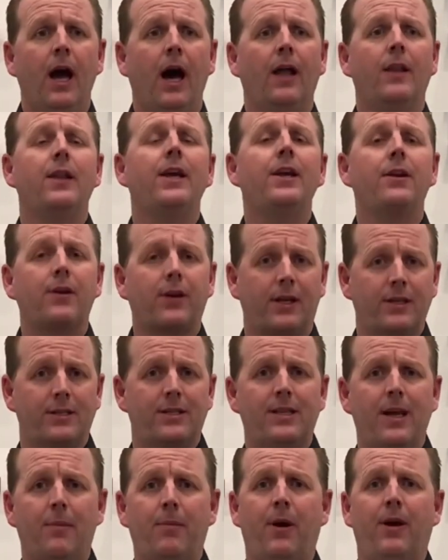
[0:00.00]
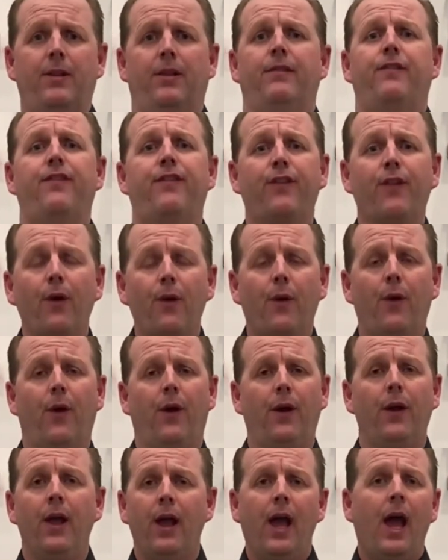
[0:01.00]
A leader can step on the
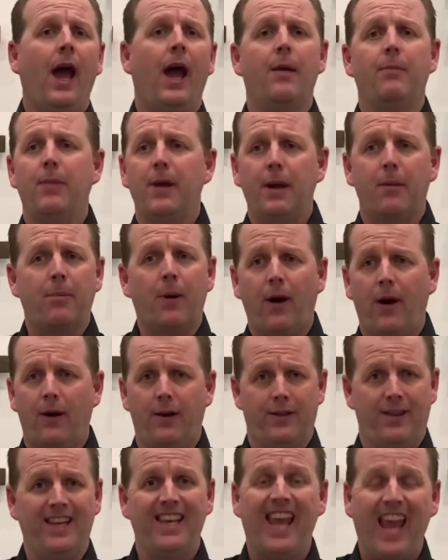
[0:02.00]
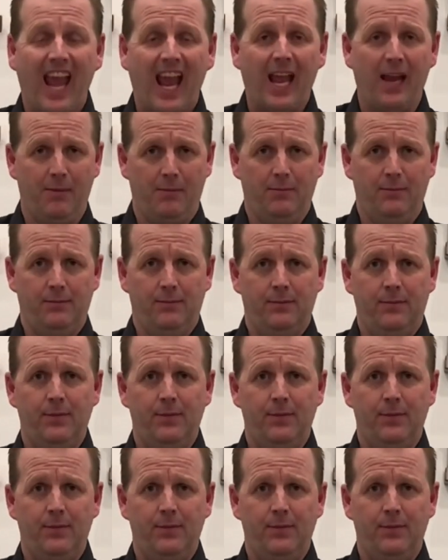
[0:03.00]
floor and be a part of the game.